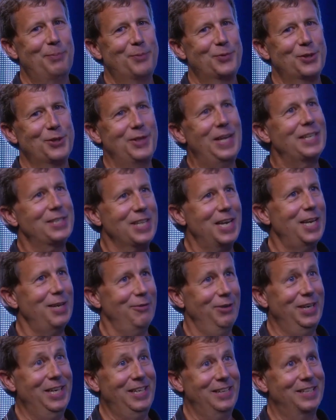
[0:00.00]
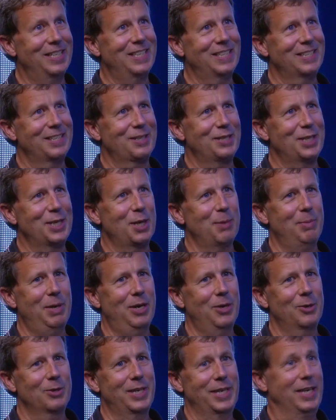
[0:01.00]
so that's kind of a neat thing to think
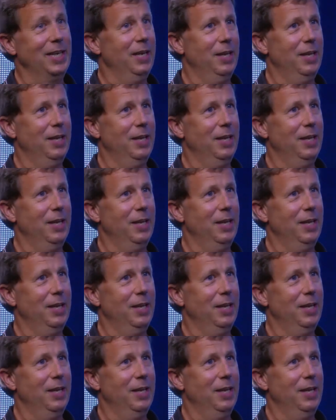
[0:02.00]
about. Like